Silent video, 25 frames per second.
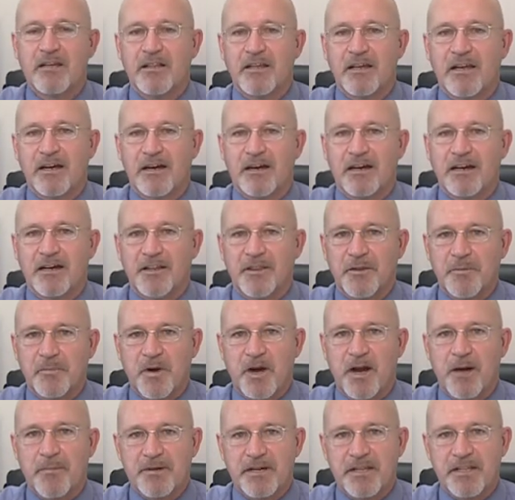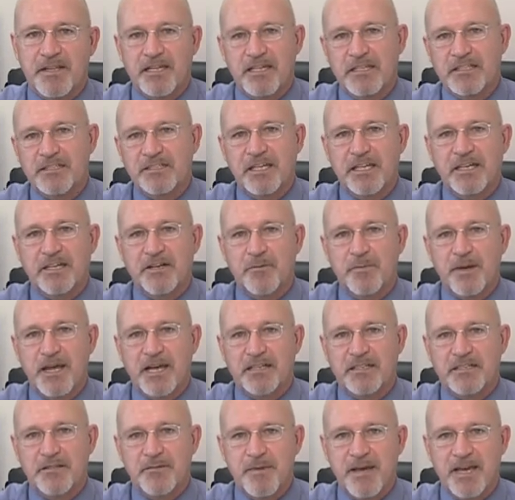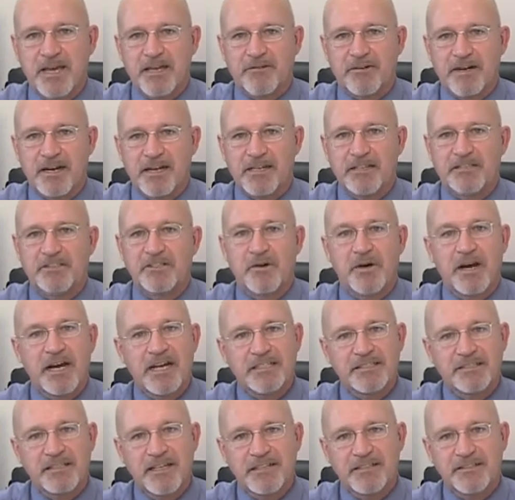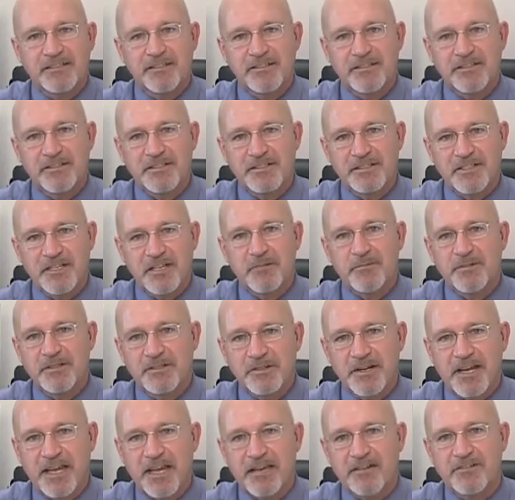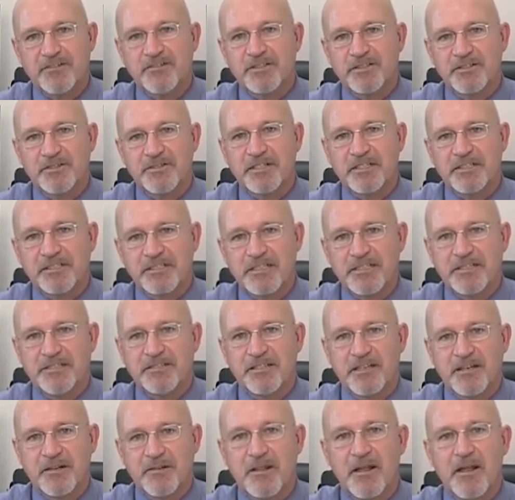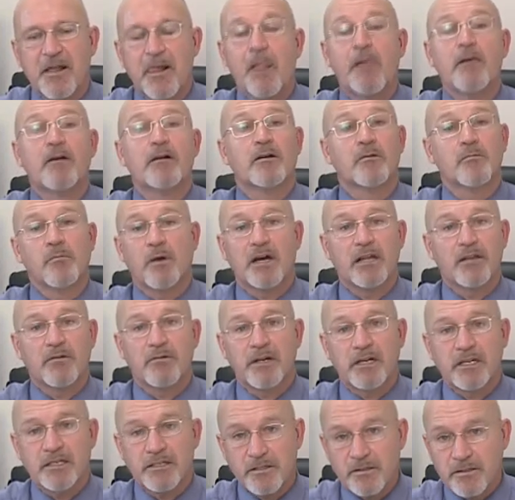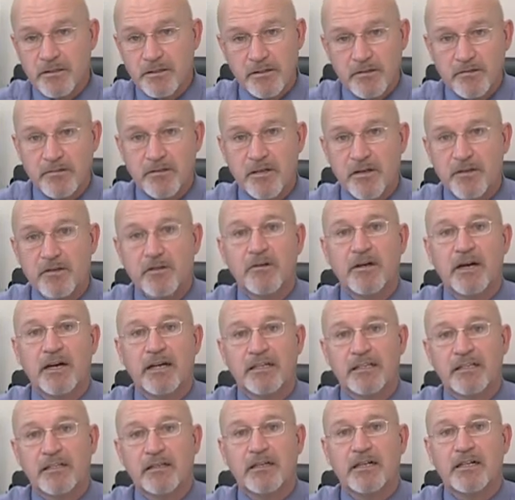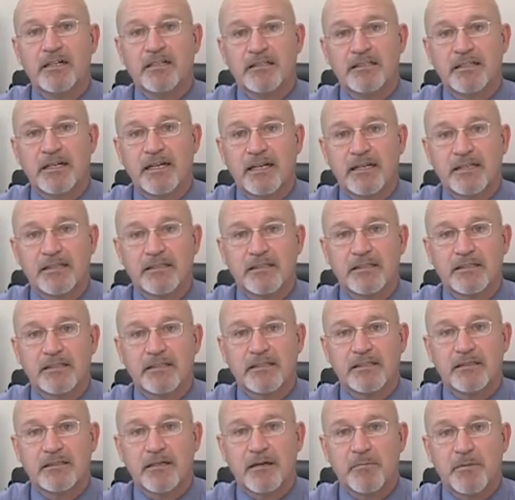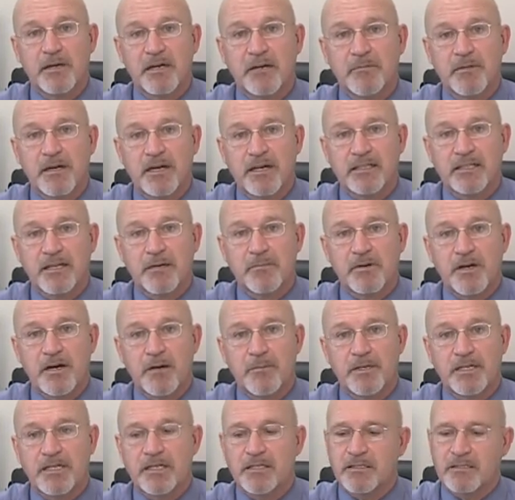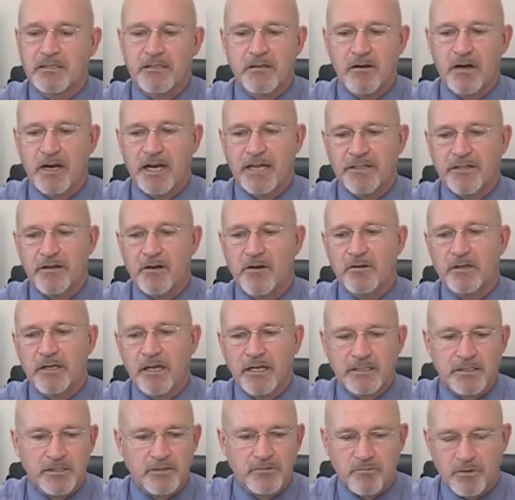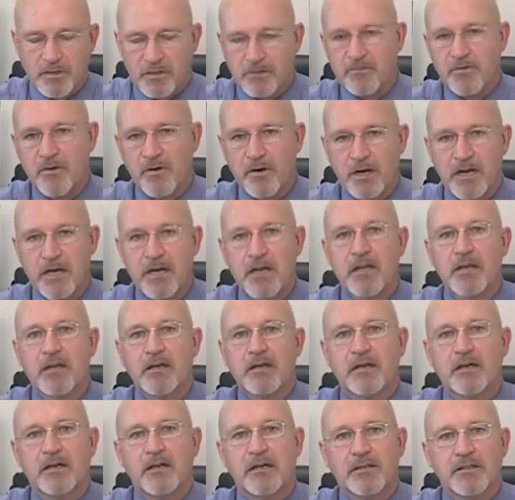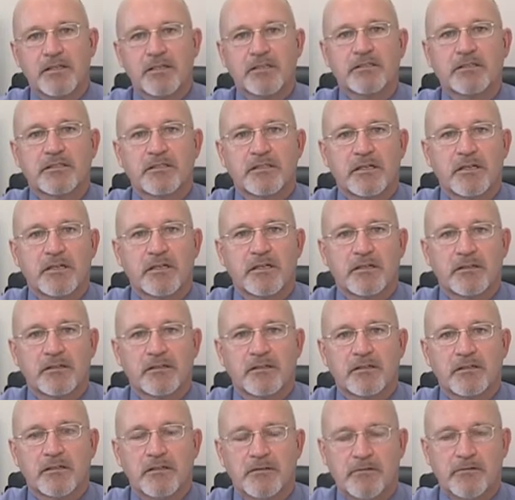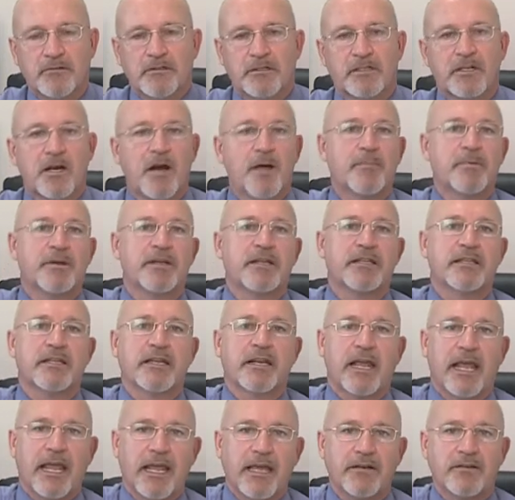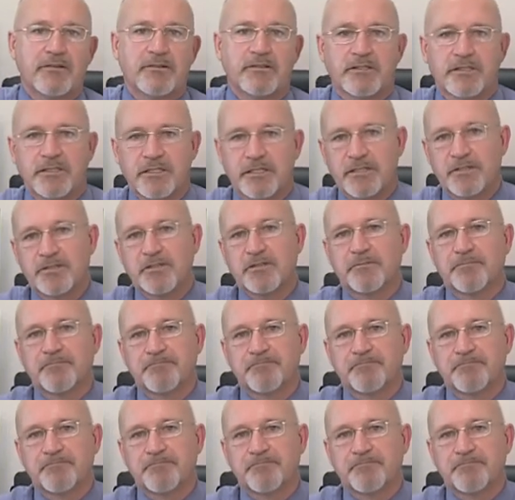The property then is going to go back to the bank, right? So I say to the gentleman who handled the trustee sale, "By the way, do you know who I can contact about buying that property?" He says, "No, I don't. I just work for this company that handles these